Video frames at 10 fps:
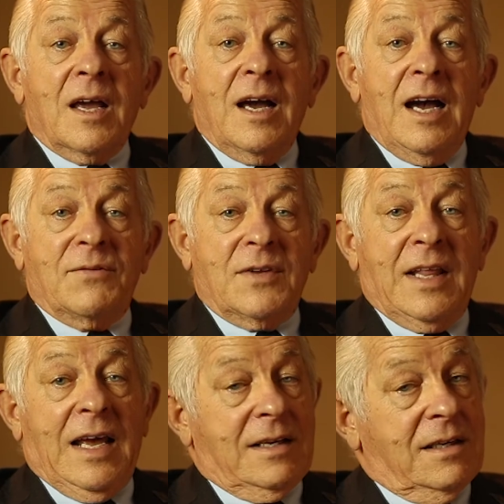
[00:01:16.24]
after
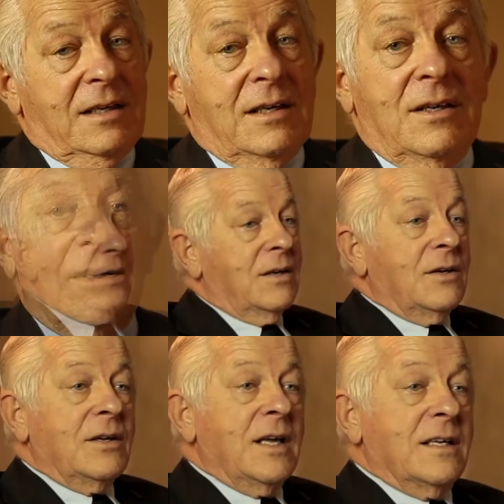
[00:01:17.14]
that,
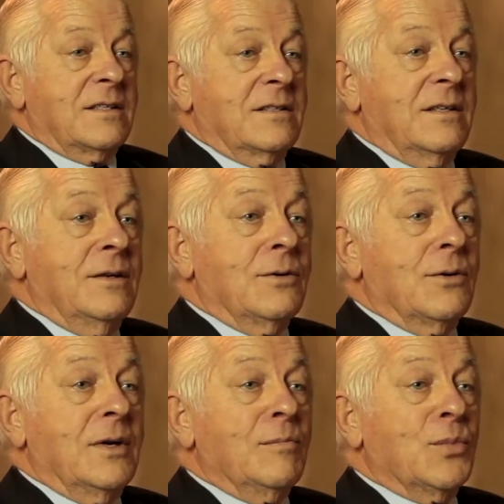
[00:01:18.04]
yes, you're
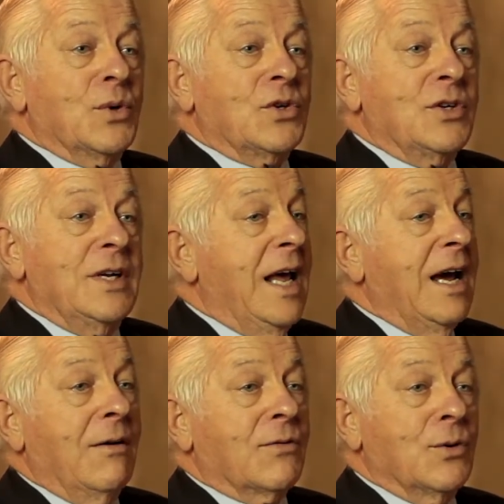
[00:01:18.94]
in bush. Now, of
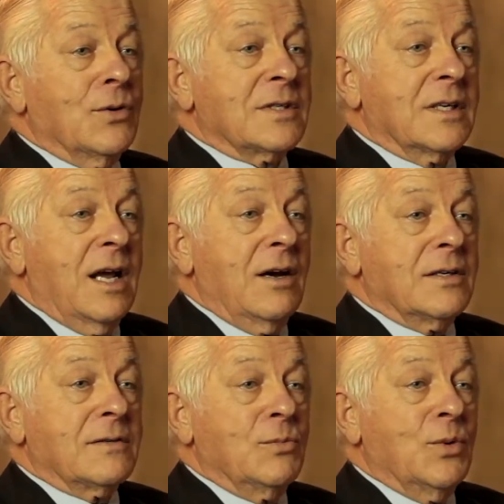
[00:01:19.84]
course, it goes
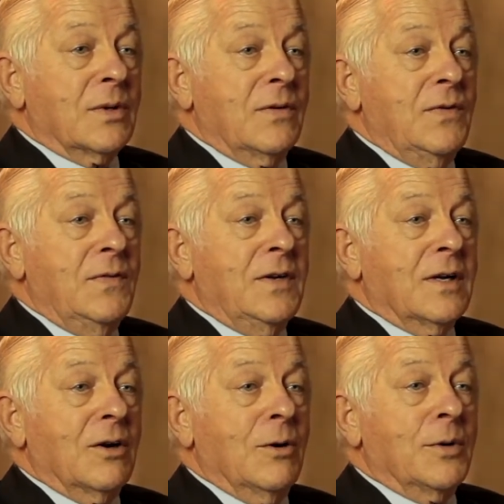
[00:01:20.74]
more than 50
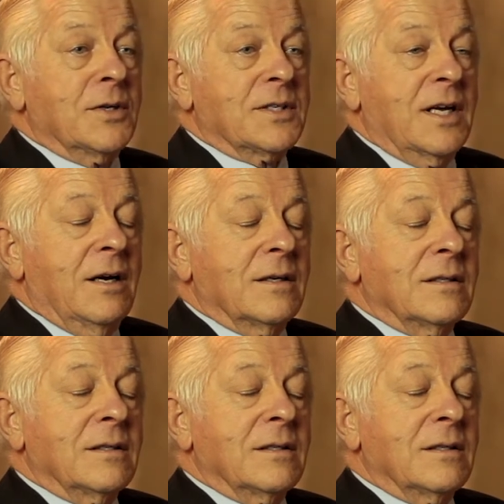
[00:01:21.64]
kilometres out.